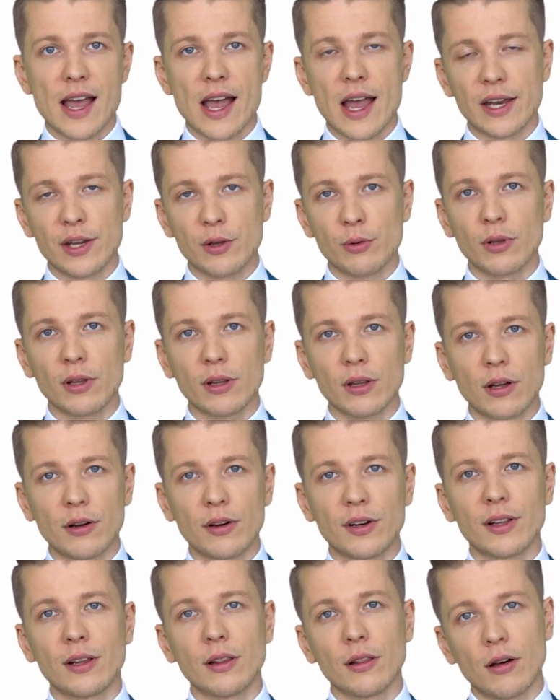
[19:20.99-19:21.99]
and you will
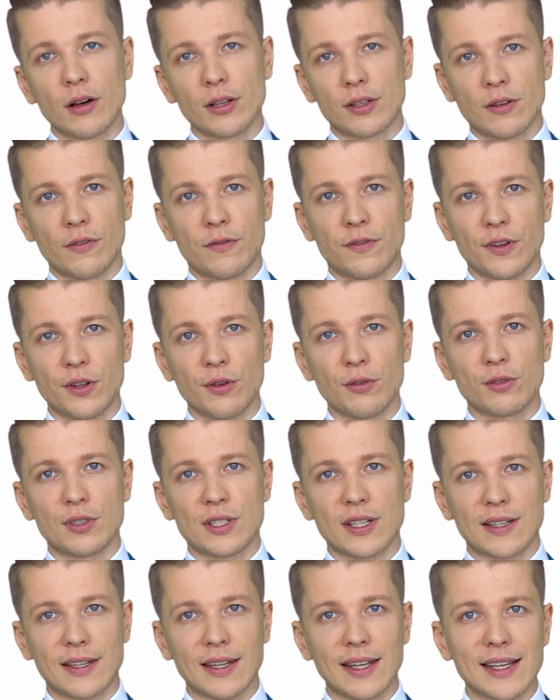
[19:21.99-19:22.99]
learn a lot of new
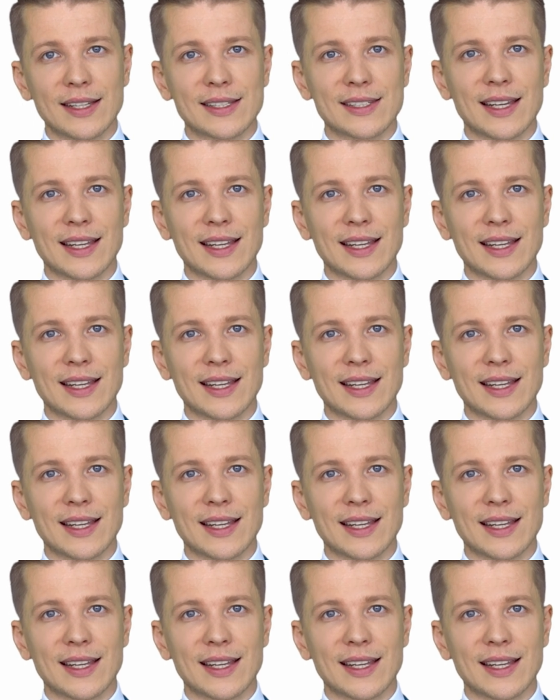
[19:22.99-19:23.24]
techniques